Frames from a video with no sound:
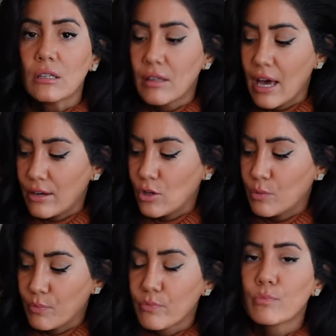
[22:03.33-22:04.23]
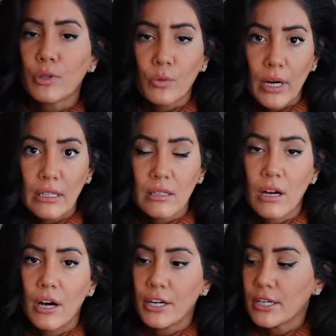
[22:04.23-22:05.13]
Then you put one of these
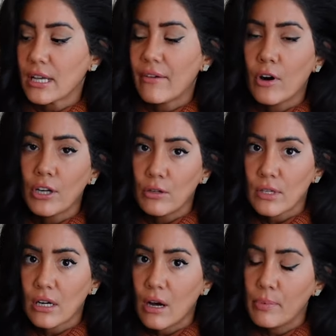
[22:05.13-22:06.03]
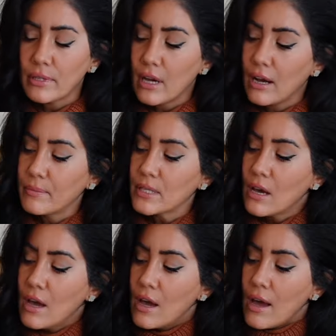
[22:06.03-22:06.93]
cutters. I've already used it a couple of times.
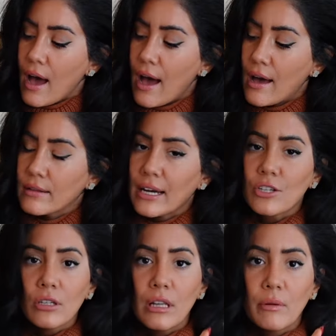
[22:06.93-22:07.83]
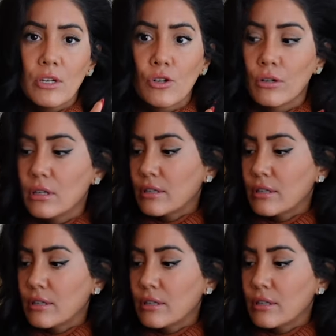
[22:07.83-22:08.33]
And actually, let me show you the